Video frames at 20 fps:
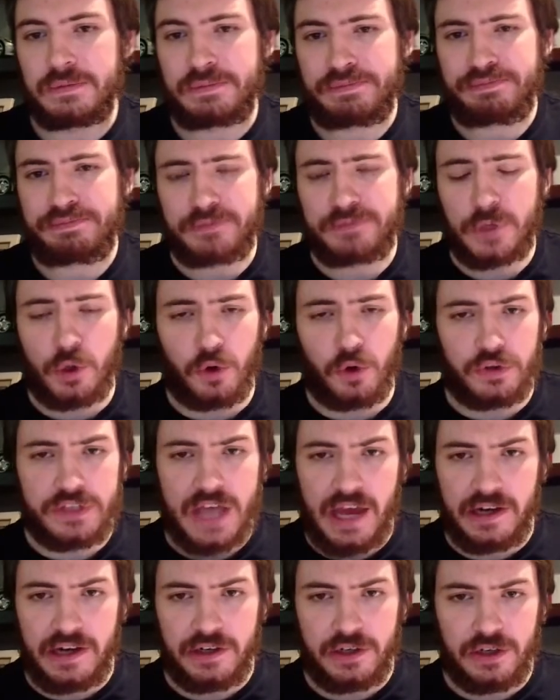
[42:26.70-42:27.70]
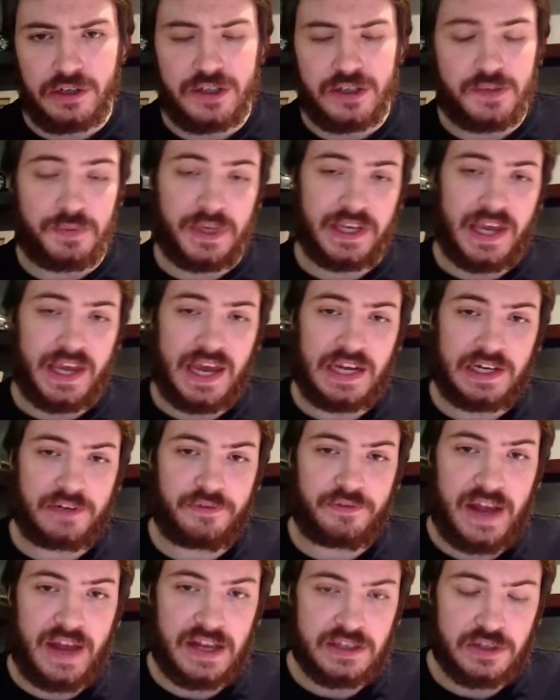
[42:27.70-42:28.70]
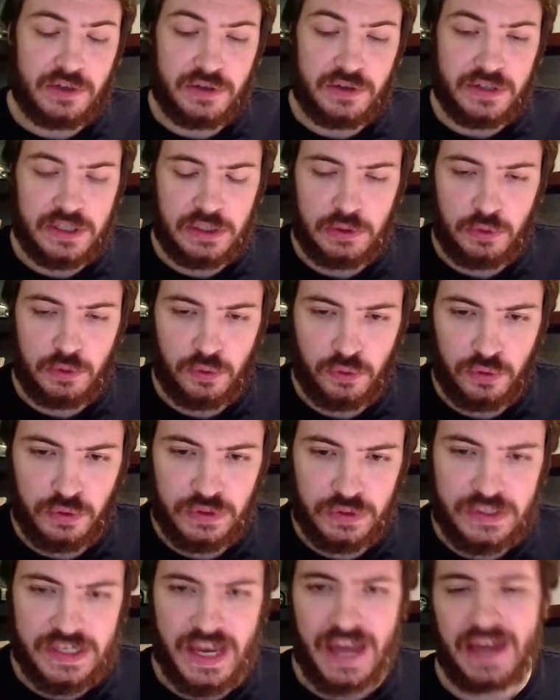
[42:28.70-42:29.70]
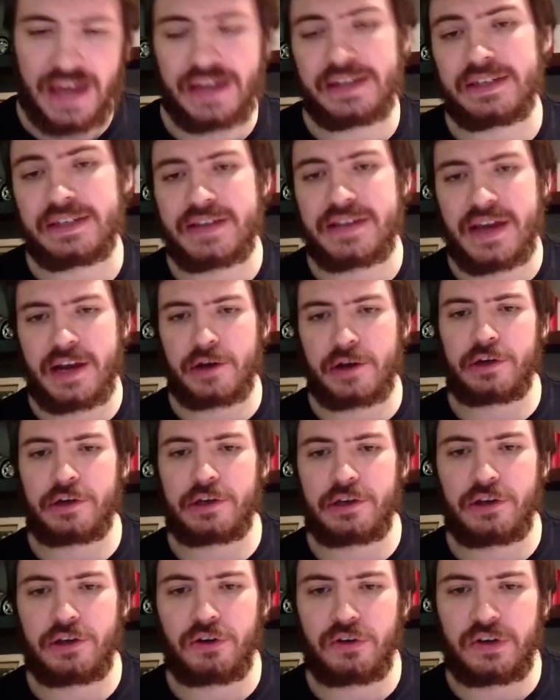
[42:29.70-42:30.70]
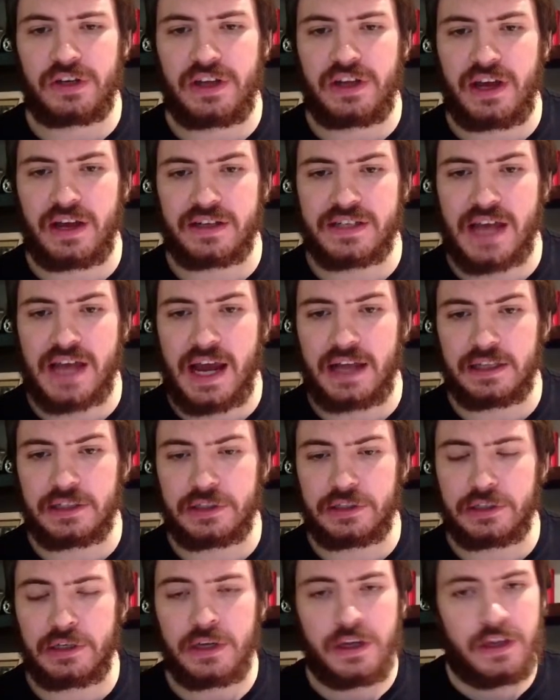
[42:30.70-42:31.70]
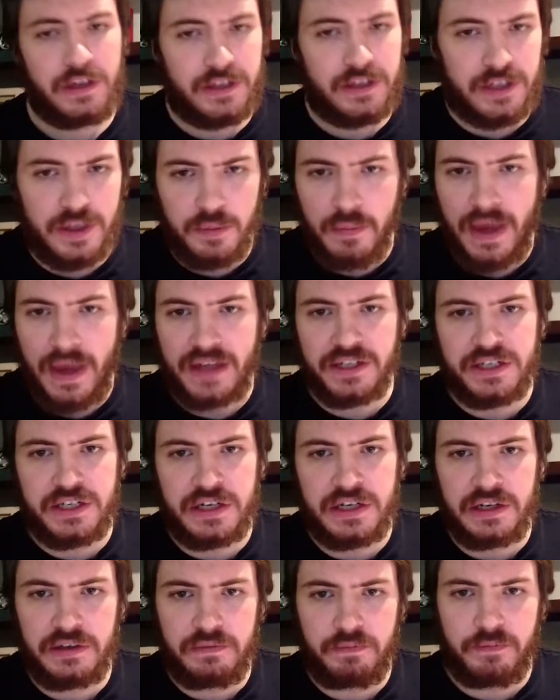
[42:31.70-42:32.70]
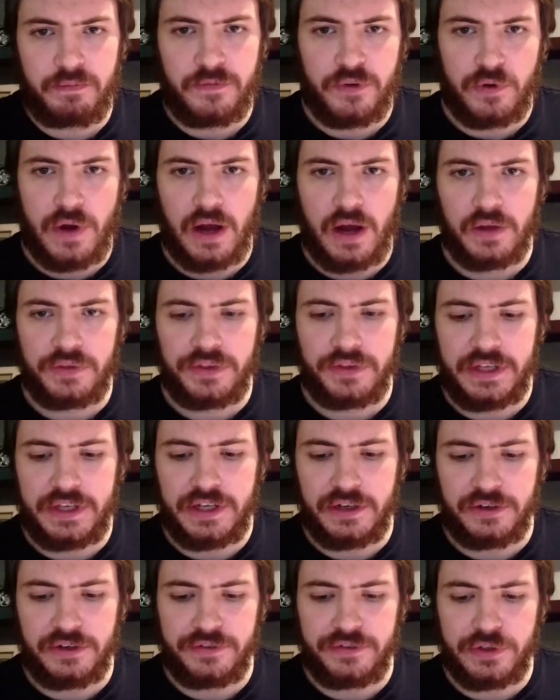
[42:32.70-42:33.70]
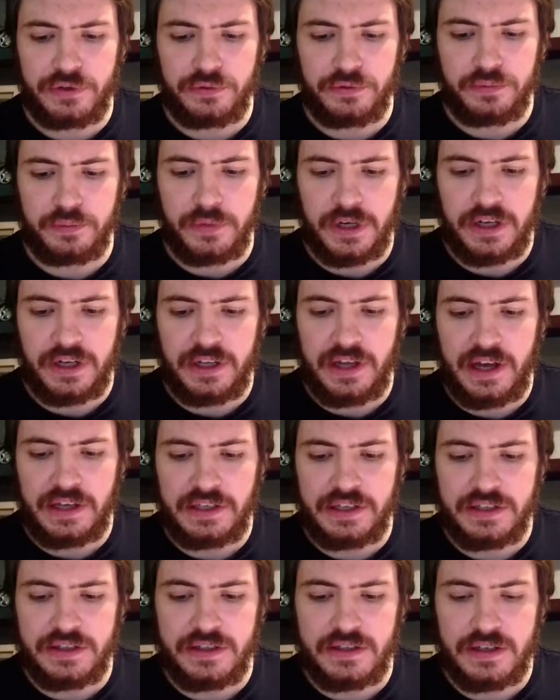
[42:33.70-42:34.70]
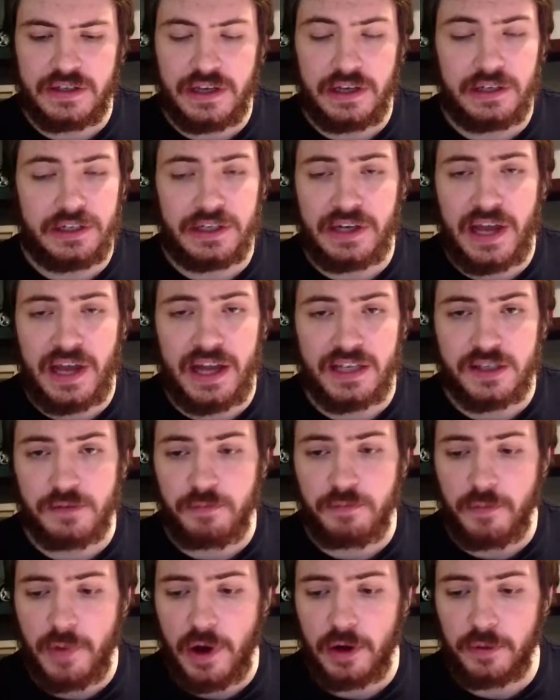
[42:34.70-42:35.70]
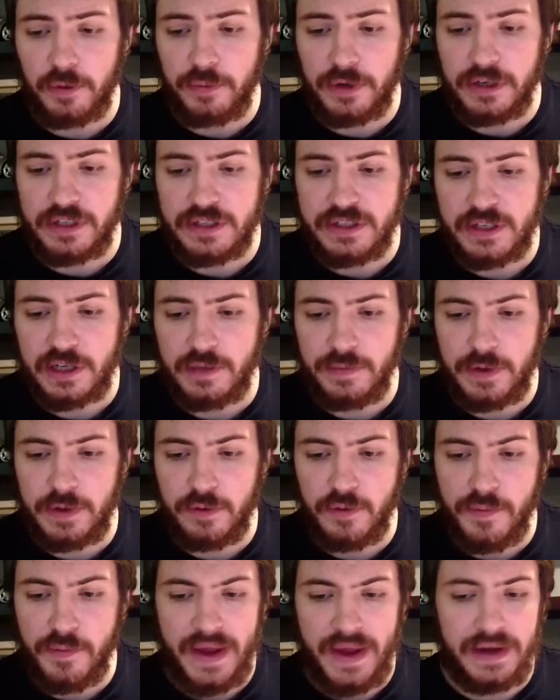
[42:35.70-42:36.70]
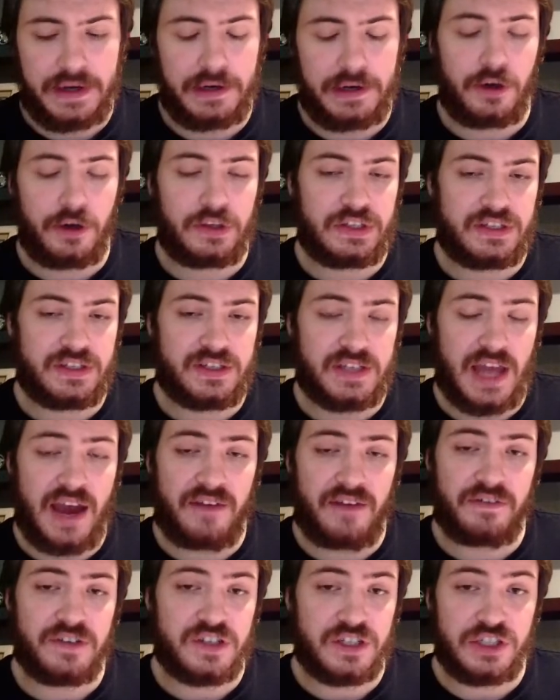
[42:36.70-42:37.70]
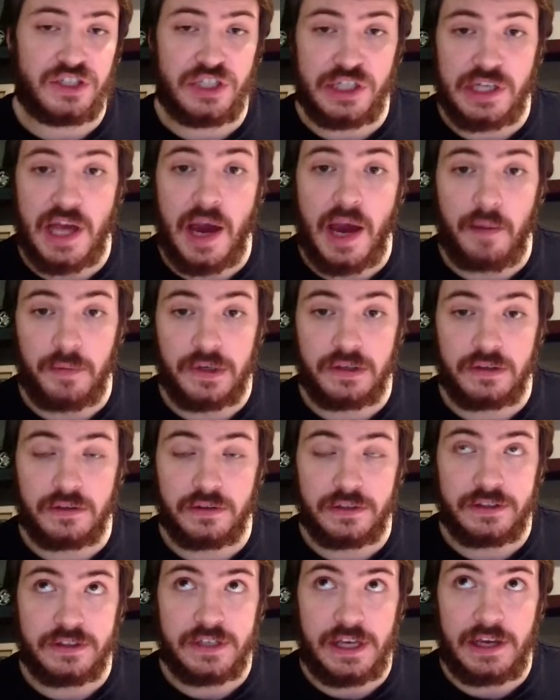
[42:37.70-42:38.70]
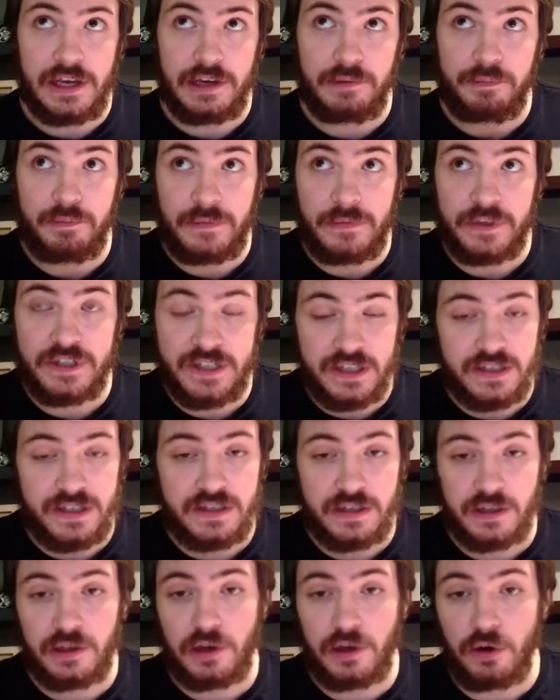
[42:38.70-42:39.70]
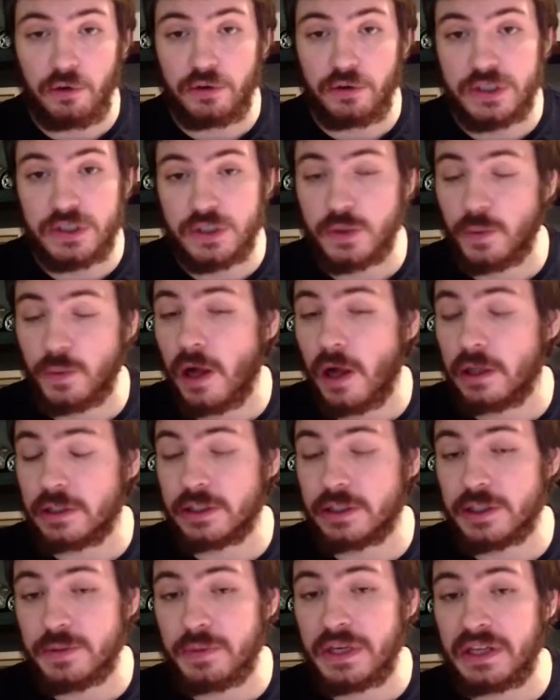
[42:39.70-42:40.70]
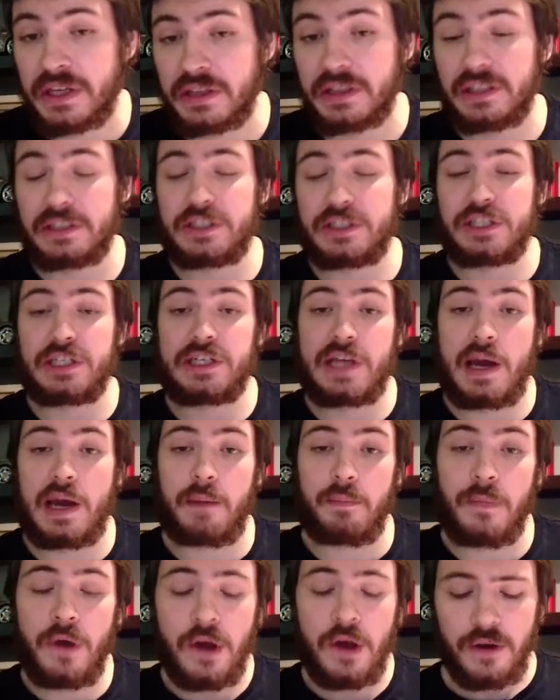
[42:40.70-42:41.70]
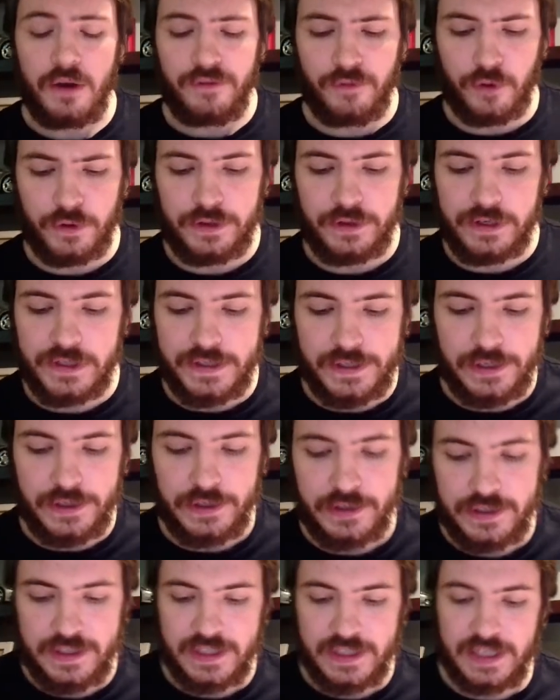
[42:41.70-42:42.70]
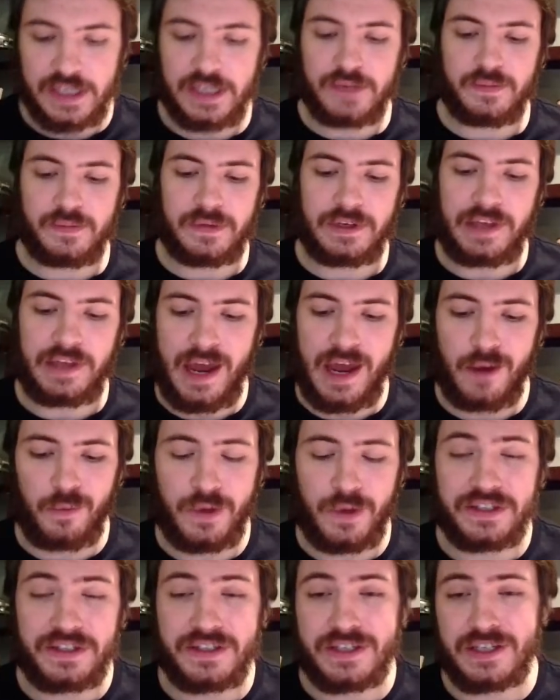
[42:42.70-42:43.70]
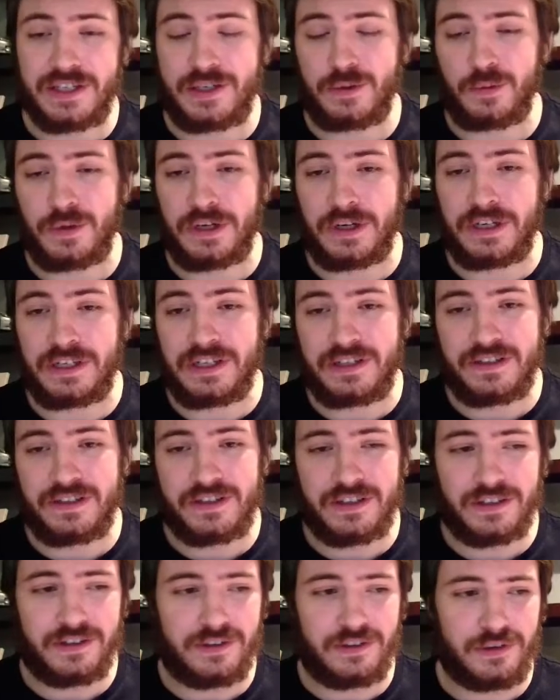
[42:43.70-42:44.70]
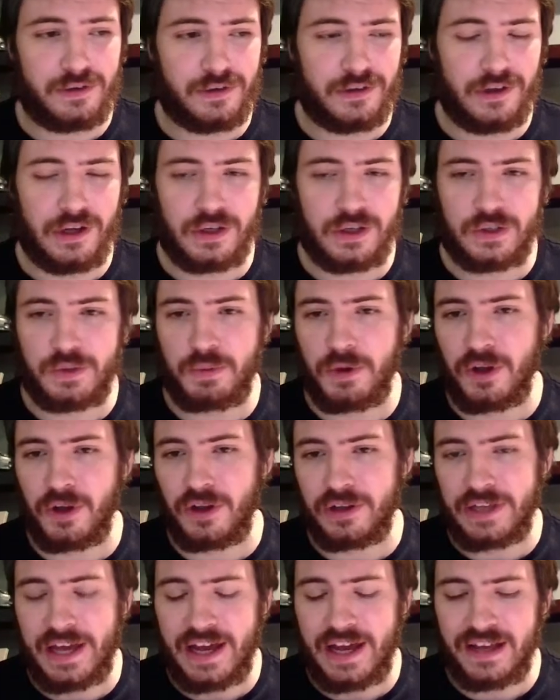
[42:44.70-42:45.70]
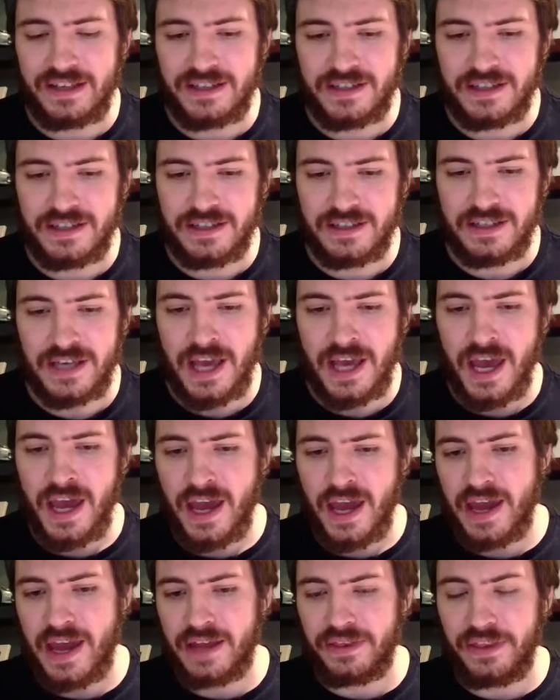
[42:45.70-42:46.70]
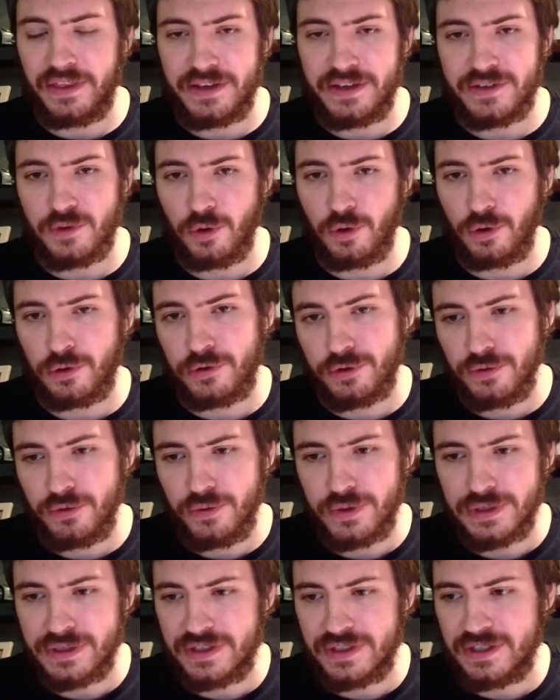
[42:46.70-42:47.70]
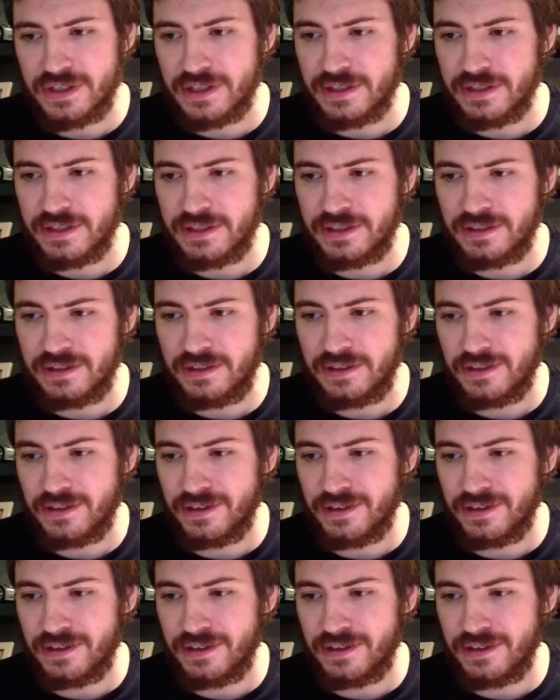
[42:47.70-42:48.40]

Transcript: goaltenders, mechanic fasteners and tools, and Terrico. And yeah, Tyler, I didn't mention it throughout the interview, but yeah, and didn't ask him about it, but he's going to be remaining on the staff as a GM, as a assistant coach, as well as being the GM for this year's team, and can't wait to see what he's going to do along with Paul Castus and this whole crew this season.